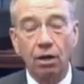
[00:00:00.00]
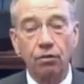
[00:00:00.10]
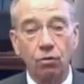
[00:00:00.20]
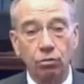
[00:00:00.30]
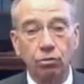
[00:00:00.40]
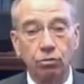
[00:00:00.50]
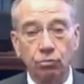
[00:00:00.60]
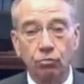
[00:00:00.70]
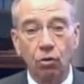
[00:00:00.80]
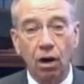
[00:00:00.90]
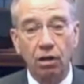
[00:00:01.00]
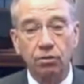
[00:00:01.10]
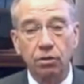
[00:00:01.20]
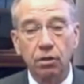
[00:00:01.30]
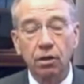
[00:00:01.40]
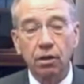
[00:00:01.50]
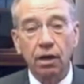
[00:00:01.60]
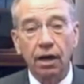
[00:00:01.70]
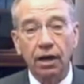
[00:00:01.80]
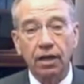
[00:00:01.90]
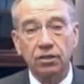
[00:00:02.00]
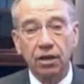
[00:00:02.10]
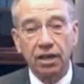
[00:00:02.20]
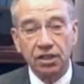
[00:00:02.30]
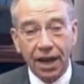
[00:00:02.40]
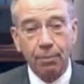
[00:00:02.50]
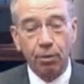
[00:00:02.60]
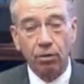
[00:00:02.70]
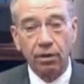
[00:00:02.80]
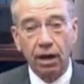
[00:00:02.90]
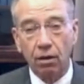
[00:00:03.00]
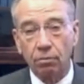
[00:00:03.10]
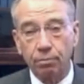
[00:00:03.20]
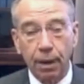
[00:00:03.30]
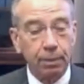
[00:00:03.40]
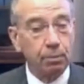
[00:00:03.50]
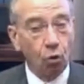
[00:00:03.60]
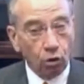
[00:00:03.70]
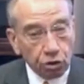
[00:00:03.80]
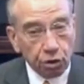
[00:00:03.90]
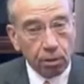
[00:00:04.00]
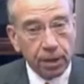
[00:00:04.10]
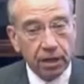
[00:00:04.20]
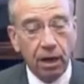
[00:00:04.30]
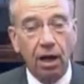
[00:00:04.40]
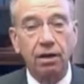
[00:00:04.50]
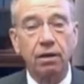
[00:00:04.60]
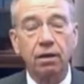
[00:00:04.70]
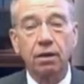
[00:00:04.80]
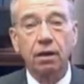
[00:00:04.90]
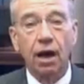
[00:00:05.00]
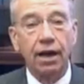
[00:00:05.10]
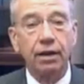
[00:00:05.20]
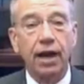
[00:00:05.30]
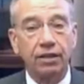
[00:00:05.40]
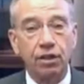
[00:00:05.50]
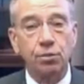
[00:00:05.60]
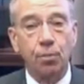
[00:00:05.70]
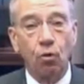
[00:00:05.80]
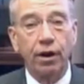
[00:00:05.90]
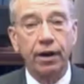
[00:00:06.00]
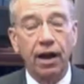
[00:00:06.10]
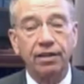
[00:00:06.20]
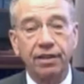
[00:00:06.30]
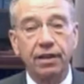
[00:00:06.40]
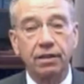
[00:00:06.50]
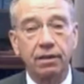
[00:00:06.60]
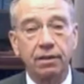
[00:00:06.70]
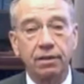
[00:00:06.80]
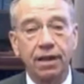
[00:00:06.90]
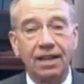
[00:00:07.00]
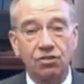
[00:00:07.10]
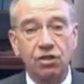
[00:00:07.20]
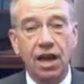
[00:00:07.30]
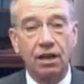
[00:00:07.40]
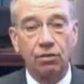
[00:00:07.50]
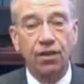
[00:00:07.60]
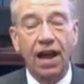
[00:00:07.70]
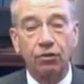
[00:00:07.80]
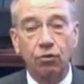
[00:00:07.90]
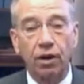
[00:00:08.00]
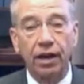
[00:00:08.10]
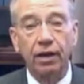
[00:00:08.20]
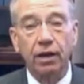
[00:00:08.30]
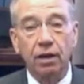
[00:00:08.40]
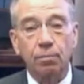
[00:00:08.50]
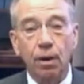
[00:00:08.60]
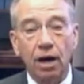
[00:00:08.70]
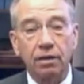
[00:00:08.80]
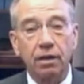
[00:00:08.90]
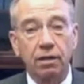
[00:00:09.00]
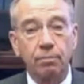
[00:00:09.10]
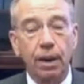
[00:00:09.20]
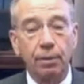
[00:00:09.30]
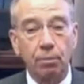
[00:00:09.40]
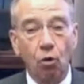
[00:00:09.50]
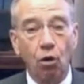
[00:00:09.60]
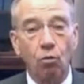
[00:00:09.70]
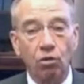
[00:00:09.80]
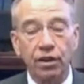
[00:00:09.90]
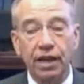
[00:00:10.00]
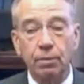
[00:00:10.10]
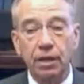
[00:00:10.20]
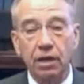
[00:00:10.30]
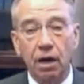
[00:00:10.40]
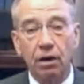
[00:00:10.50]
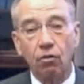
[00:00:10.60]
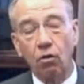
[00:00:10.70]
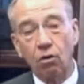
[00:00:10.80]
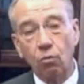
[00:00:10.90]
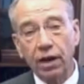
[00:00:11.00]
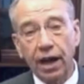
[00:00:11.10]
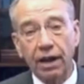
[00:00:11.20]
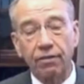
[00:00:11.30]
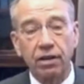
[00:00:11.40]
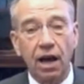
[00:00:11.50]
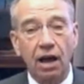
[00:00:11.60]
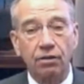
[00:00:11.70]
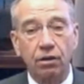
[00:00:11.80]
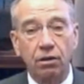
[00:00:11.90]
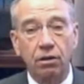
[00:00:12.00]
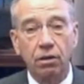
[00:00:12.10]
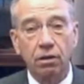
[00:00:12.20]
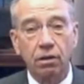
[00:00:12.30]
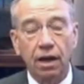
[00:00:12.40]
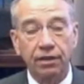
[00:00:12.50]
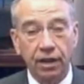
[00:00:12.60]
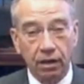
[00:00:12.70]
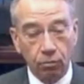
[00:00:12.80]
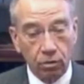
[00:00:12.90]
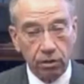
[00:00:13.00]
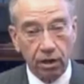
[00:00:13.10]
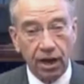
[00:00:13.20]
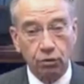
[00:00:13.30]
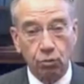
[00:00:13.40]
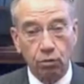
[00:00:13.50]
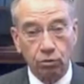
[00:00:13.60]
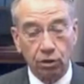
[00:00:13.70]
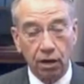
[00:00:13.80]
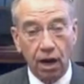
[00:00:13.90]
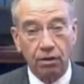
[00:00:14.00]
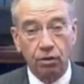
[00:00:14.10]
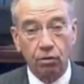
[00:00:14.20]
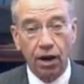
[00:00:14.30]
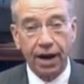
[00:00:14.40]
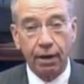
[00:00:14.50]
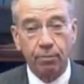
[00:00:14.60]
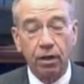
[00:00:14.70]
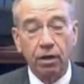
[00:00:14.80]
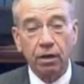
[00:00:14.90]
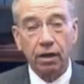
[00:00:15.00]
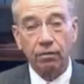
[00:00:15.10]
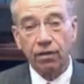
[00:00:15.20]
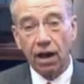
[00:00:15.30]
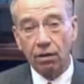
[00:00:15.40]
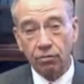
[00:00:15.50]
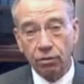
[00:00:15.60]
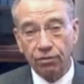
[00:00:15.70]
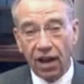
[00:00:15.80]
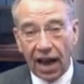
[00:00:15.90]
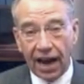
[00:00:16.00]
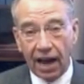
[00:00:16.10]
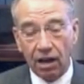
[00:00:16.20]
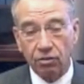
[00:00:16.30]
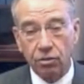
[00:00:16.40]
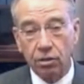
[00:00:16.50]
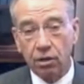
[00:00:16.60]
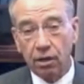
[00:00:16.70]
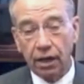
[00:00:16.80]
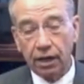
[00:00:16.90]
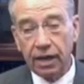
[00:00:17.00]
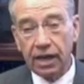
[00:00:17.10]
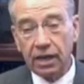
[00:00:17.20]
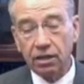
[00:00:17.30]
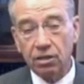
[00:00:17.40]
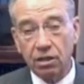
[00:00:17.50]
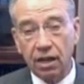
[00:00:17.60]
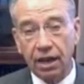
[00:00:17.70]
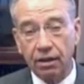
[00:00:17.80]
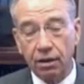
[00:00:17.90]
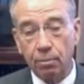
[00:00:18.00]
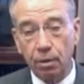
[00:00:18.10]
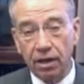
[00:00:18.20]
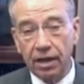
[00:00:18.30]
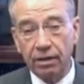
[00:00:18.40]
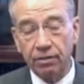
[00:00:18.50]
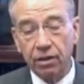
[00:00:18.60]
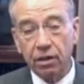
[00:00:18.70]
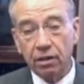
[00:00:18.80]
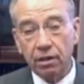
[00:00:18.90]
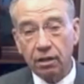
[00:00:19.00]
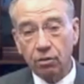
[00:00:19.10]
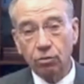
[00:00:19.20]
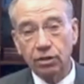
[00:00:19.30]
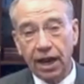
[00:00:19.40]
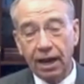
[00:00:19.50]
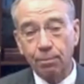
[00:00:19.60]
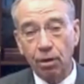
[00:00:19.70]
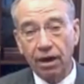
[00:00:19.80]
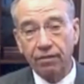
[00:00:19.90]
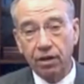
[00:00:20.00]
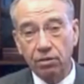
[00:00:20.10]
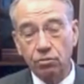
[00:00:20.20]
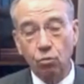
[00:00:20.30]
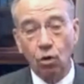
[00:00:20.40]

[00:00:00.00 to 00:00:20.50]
on those drugs as an example. Now, maybe more should have been done. At this point, I think that that's satisfactory, but maybe more will need to be done. Or we have a doctor, I think the next one was a Dr. Graham, involved with Vioxx, and he tended to believe that there was ample evidence